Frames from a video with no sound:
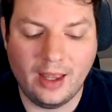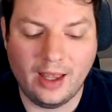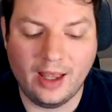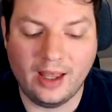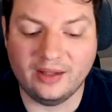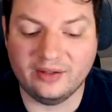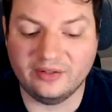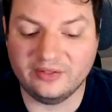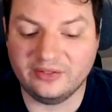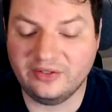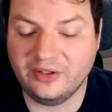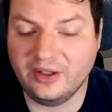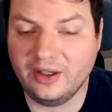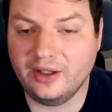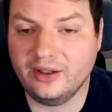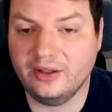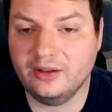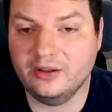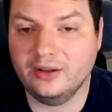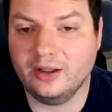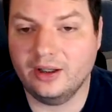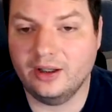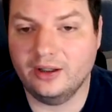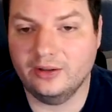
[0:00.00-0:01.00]
And
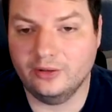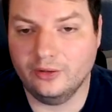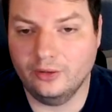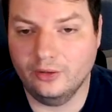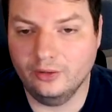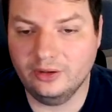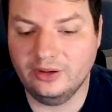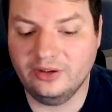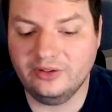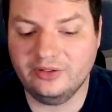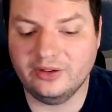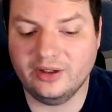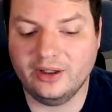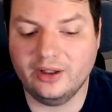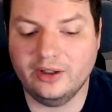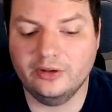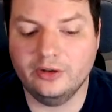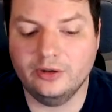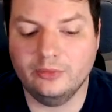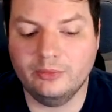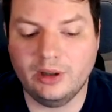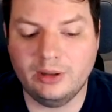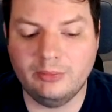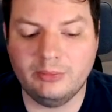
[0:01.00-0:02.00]
then, and only then,
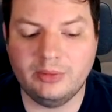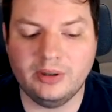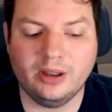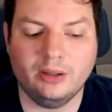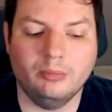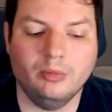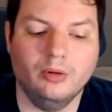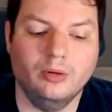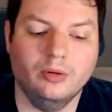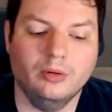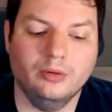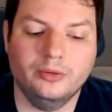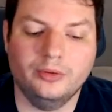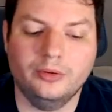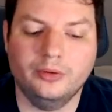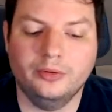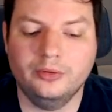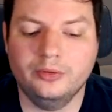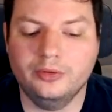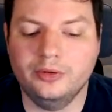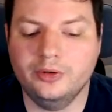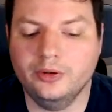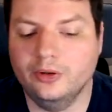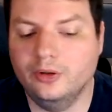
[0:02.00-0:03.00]
you will be able to
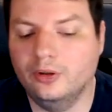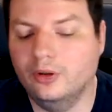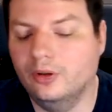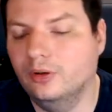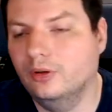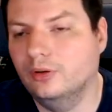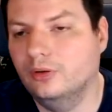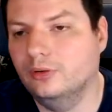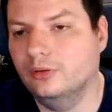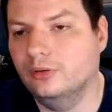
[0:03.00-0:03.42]
do your